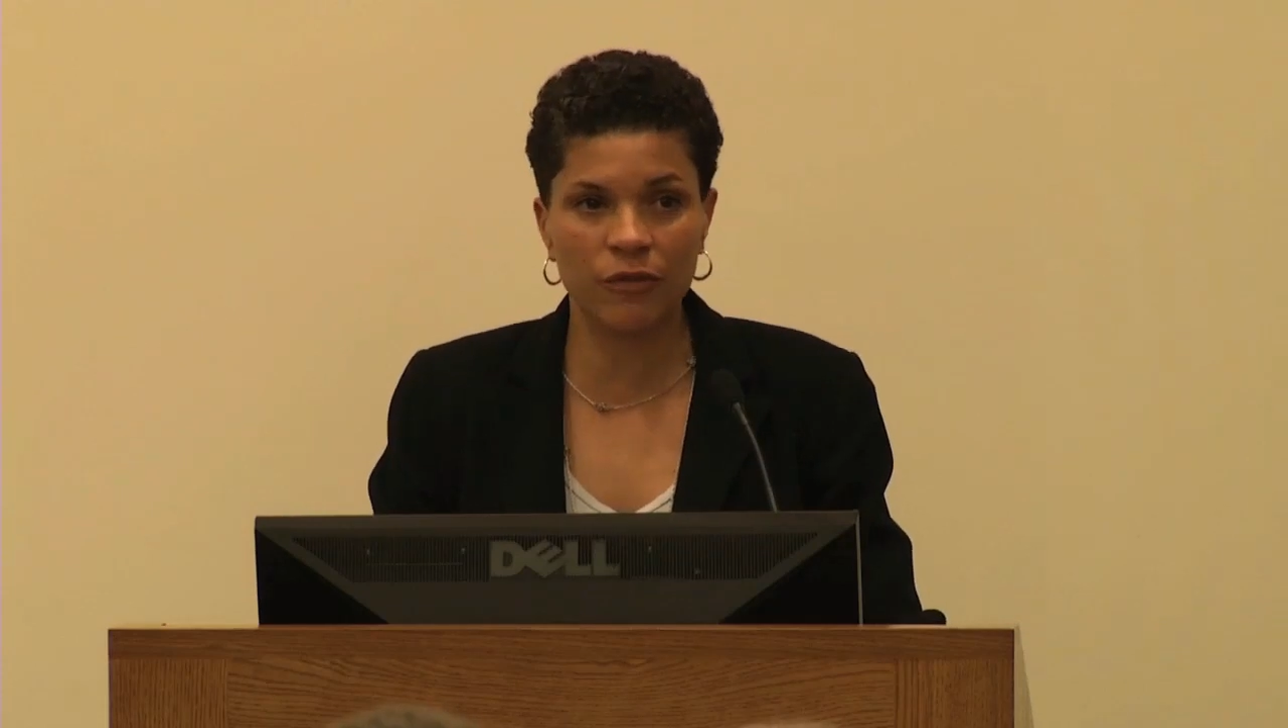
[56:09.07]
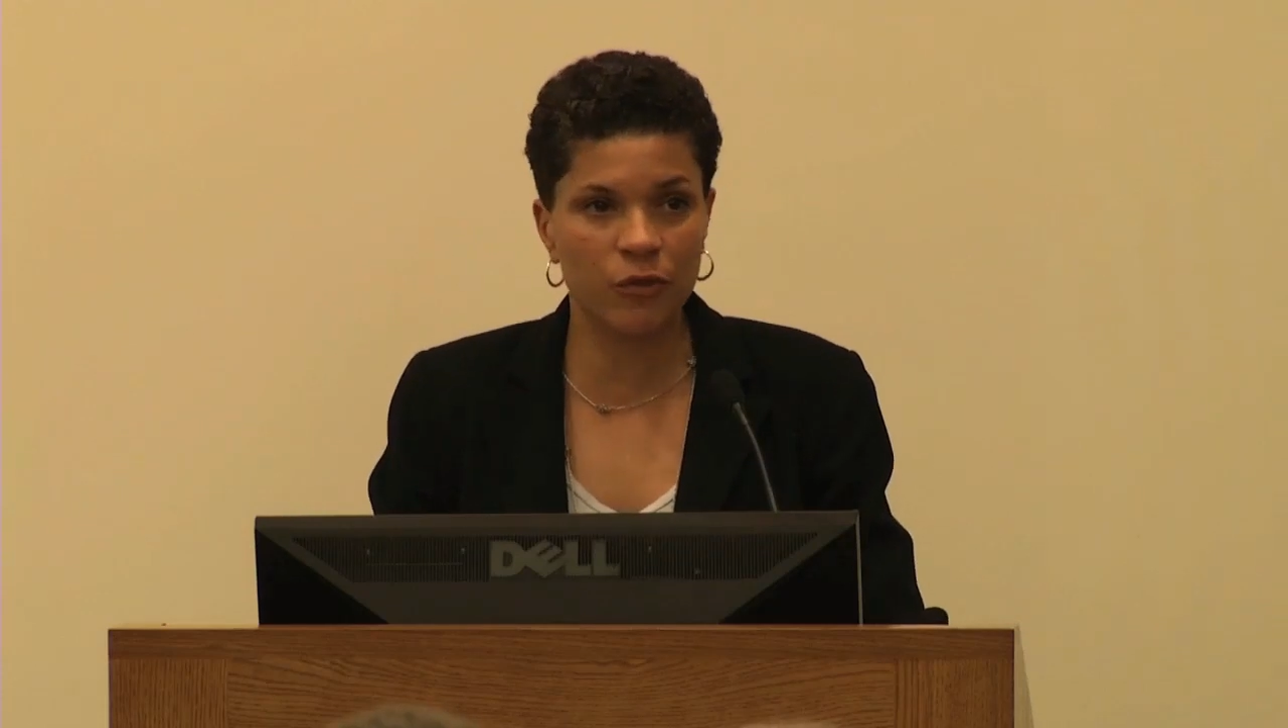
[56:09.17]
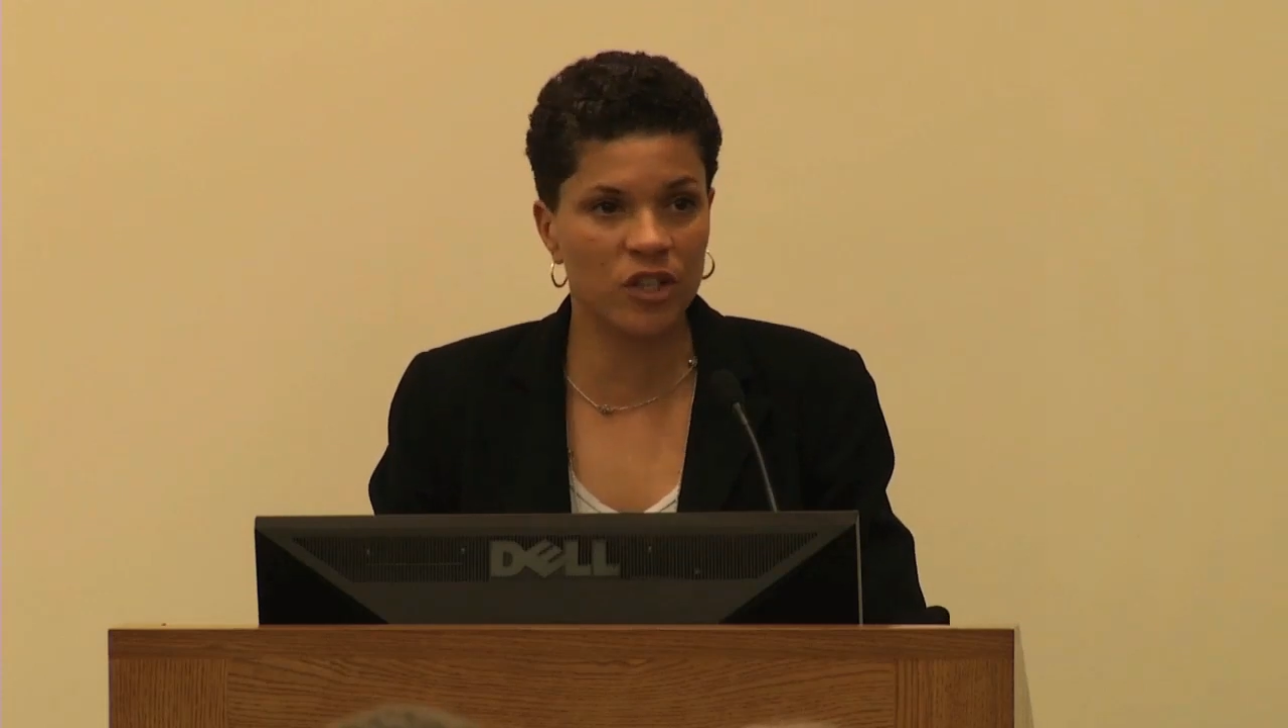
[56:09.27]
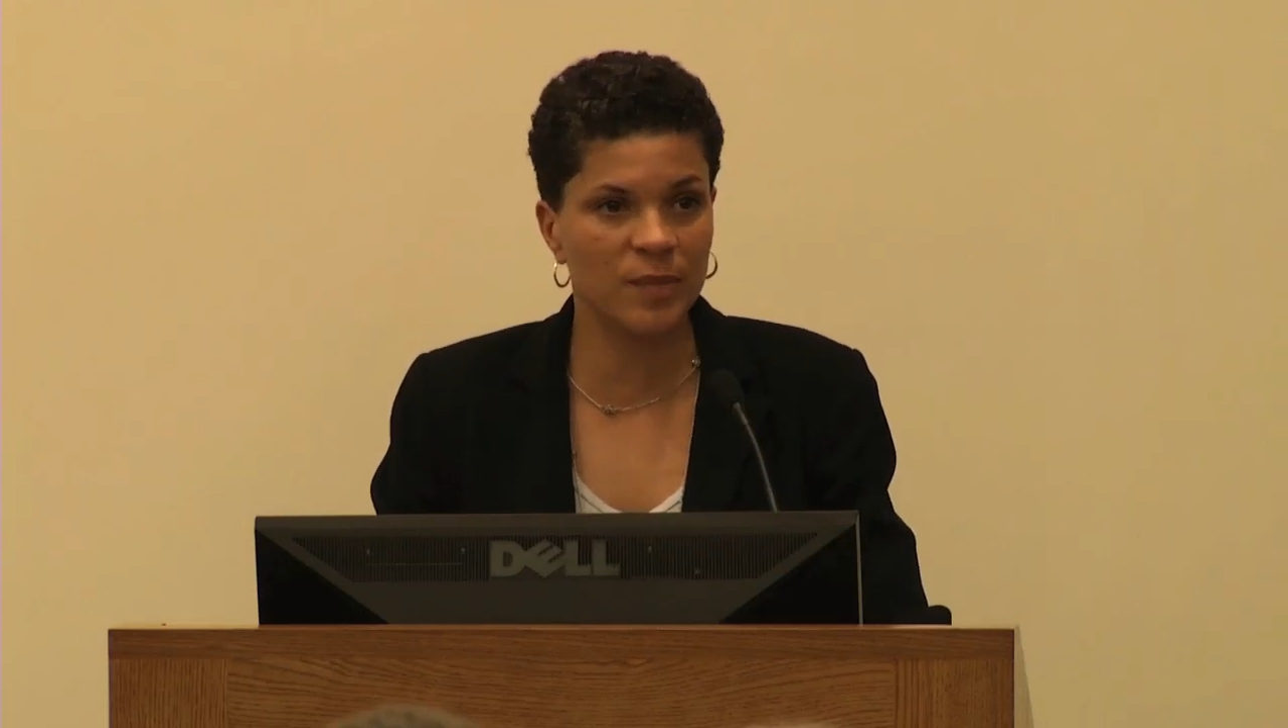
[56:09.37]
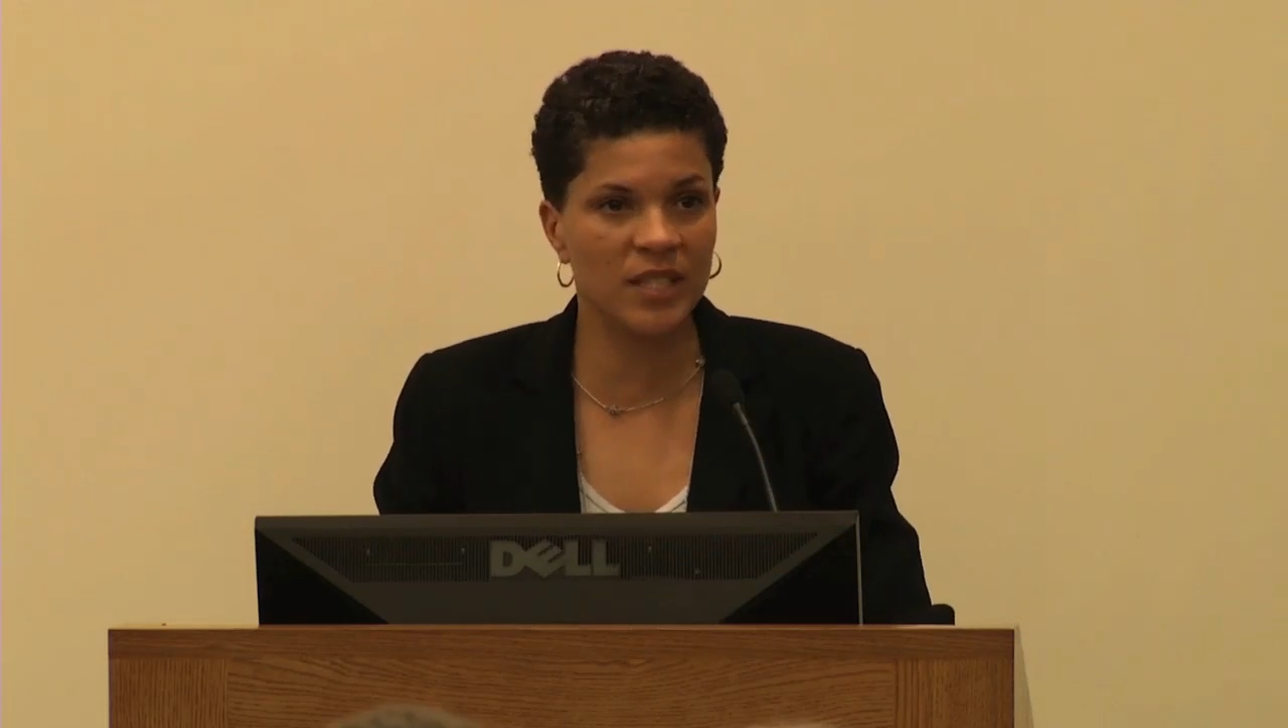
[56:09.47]

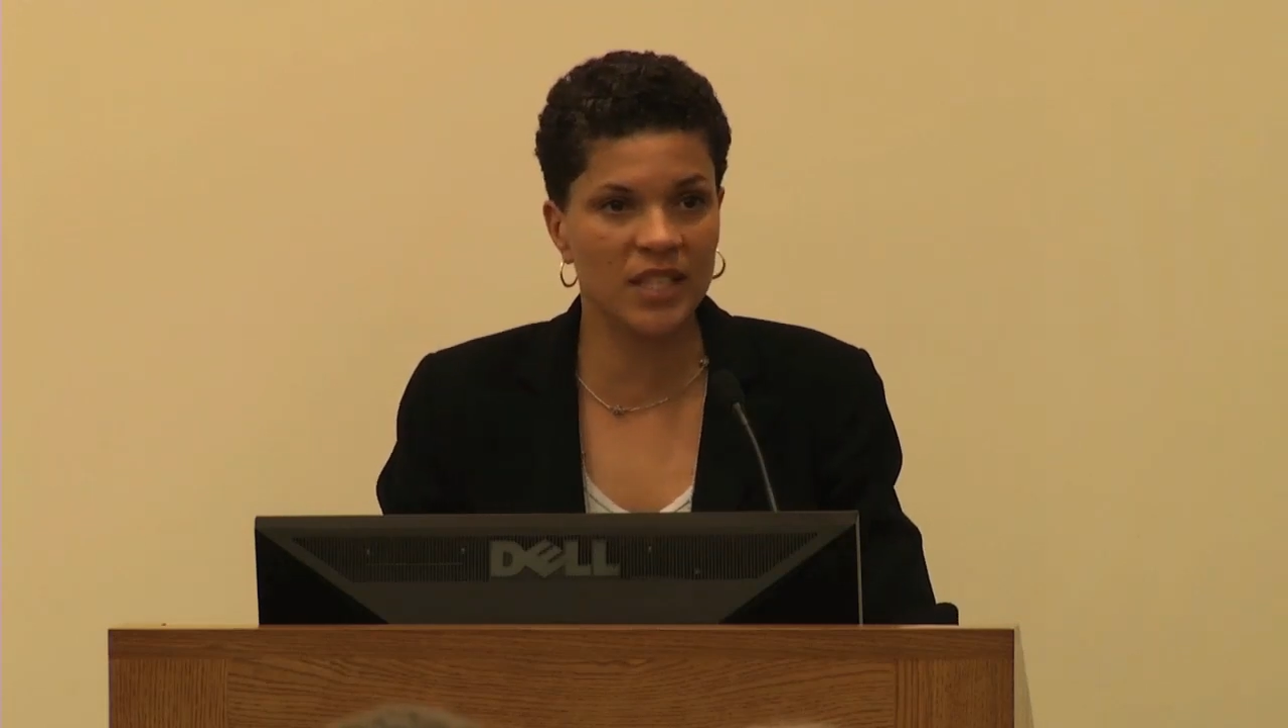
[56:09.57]
enforcement